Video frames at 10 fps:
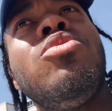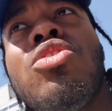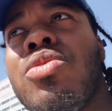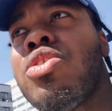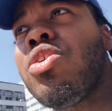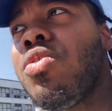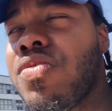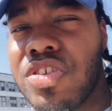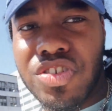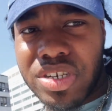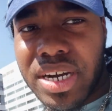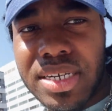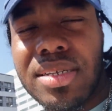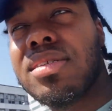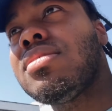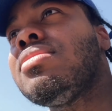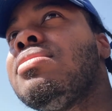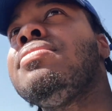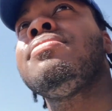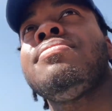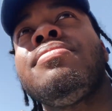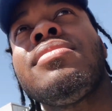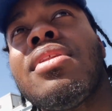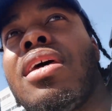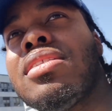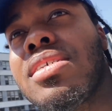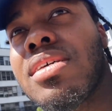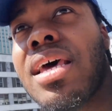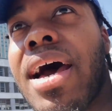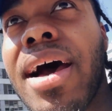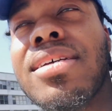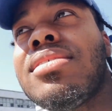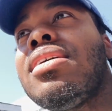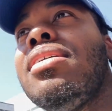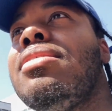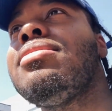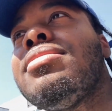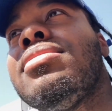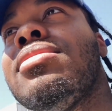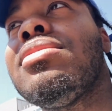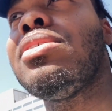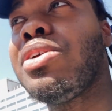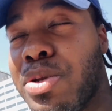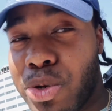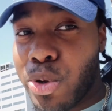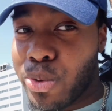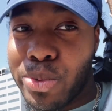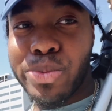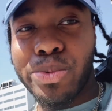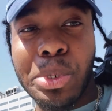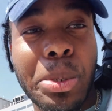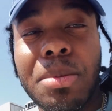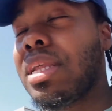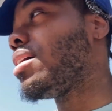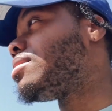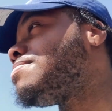you're overdressed. And to that I say, no, I'm not.